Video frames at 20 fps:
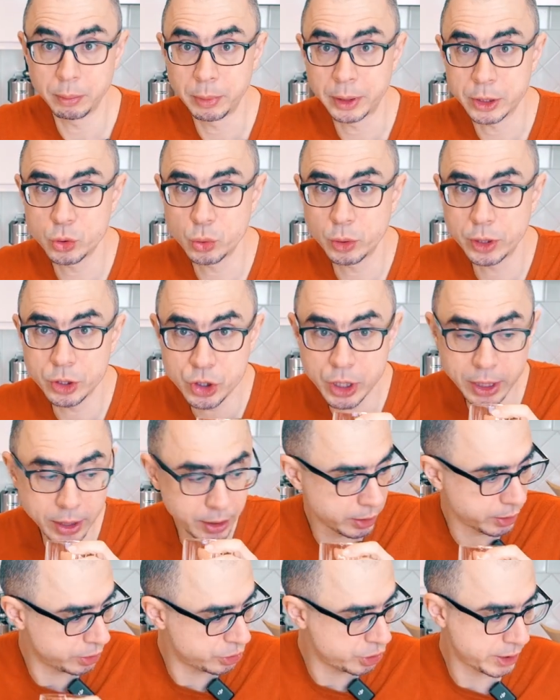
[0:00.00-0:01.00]
blood sugar check,
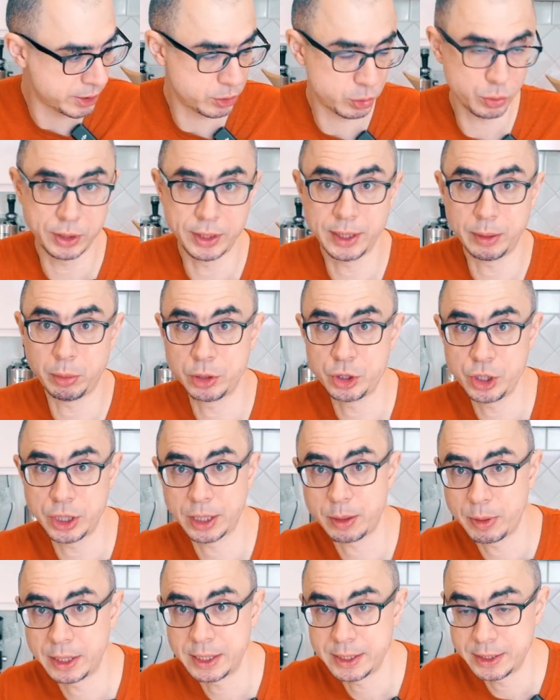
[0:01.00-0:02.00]
just to double check
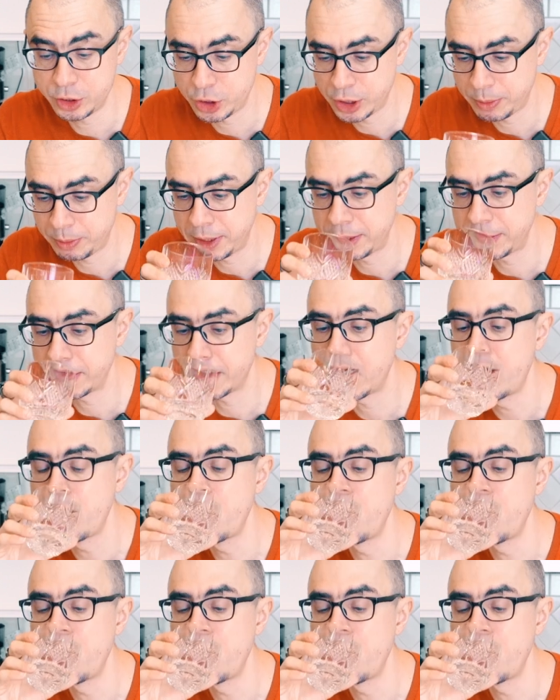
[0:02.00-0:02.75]
my CGM data,